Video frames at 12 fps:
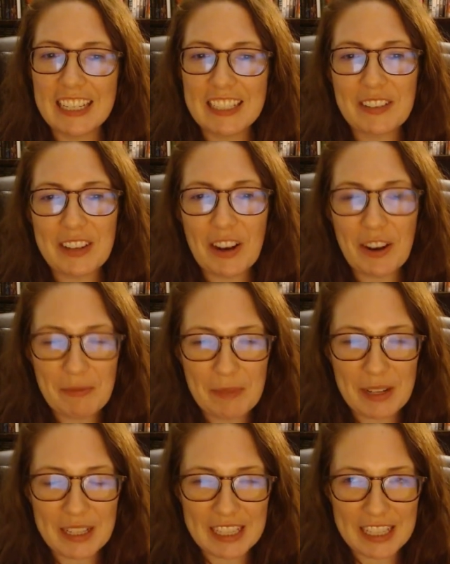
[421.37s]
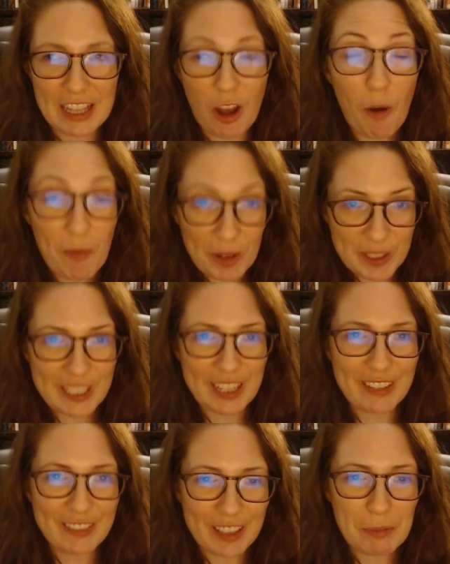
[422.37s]
And so now I'm almost
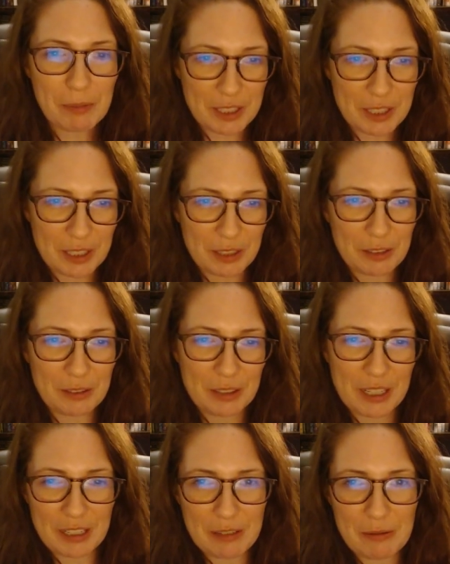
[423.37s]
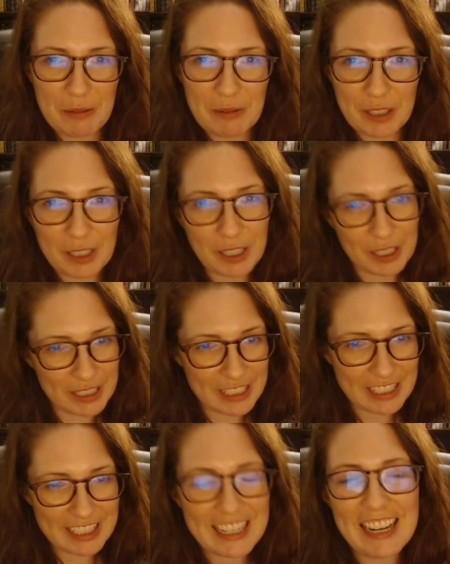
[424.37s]
done with book two, Kingdom of the
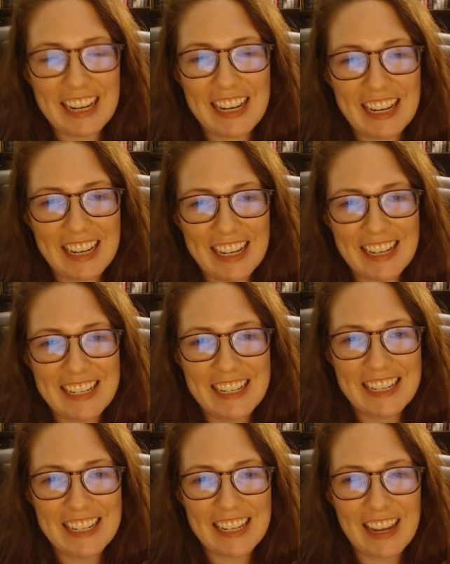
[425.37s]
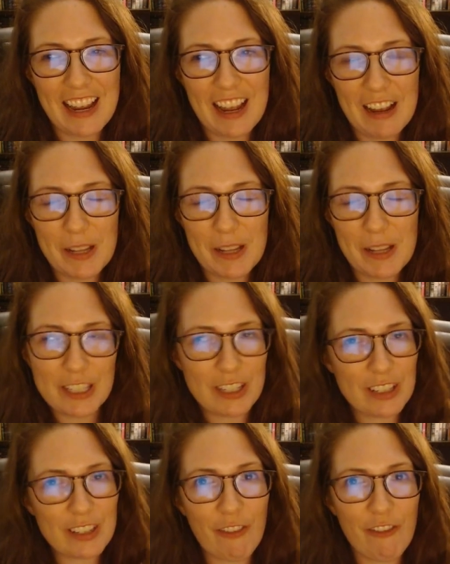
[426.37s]
Cursed. And um,
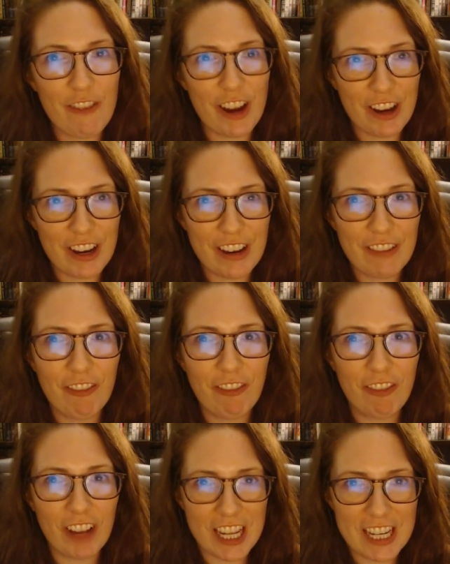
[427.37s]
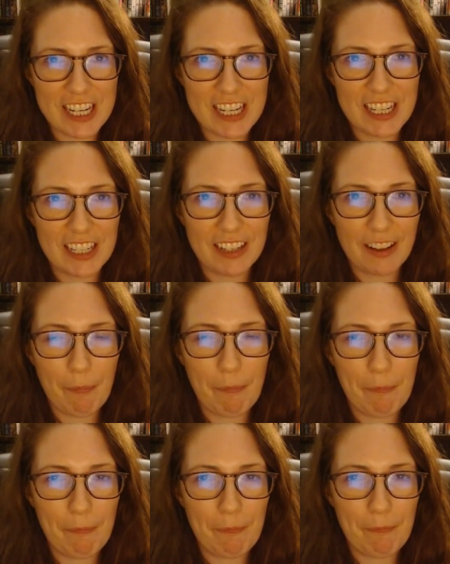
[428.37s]
it's just a very fun
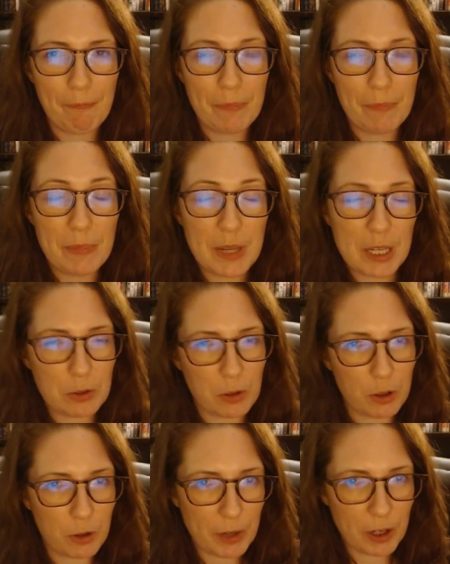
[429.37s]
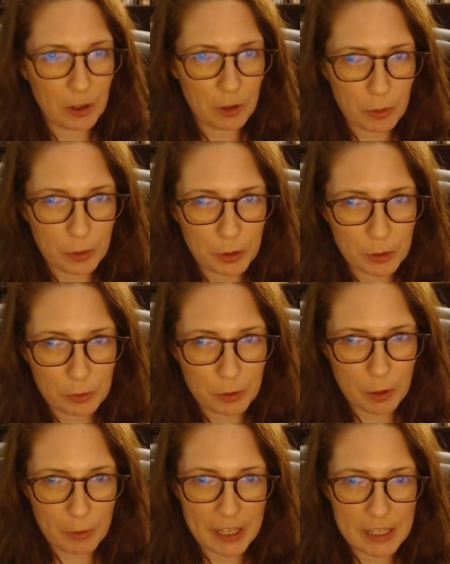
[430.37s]
historical paranormal
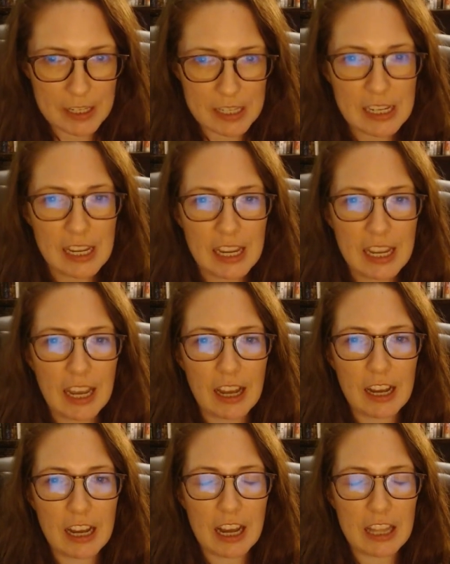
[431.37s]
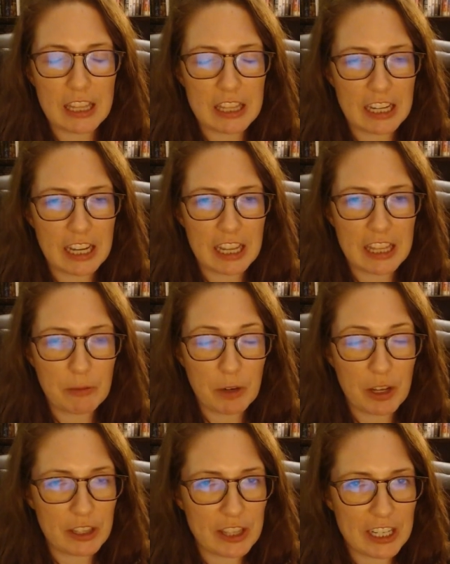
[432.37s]
romance uh, the thing I th-
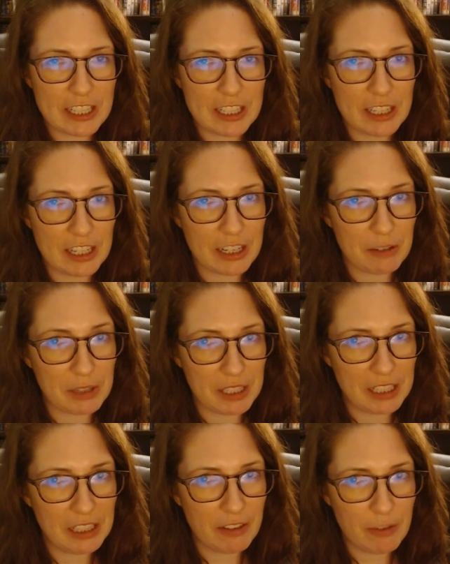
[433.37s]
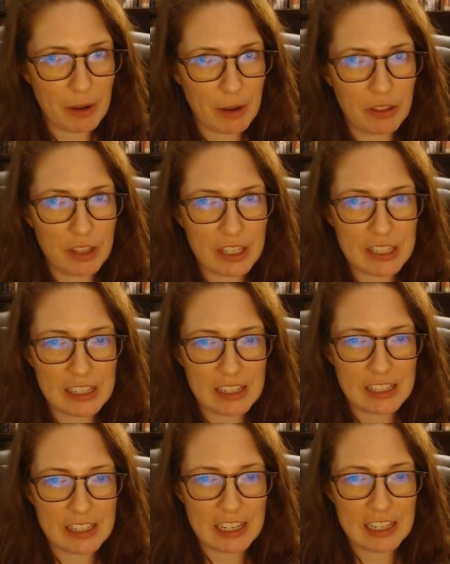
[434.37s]
one of the things I think I really love about this
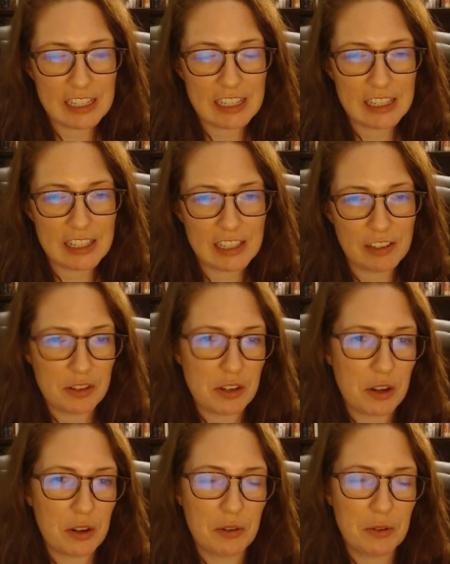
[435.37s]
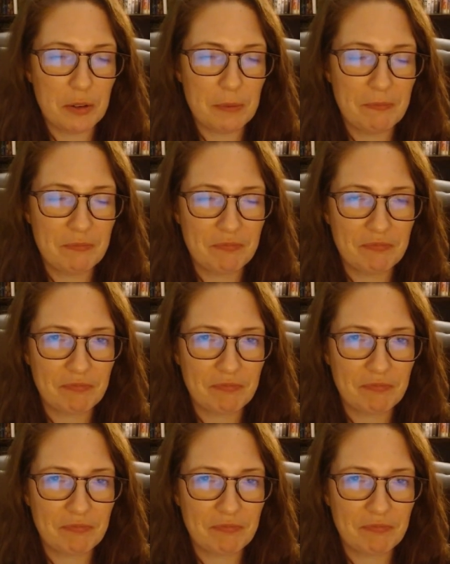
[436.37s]
is that it there's no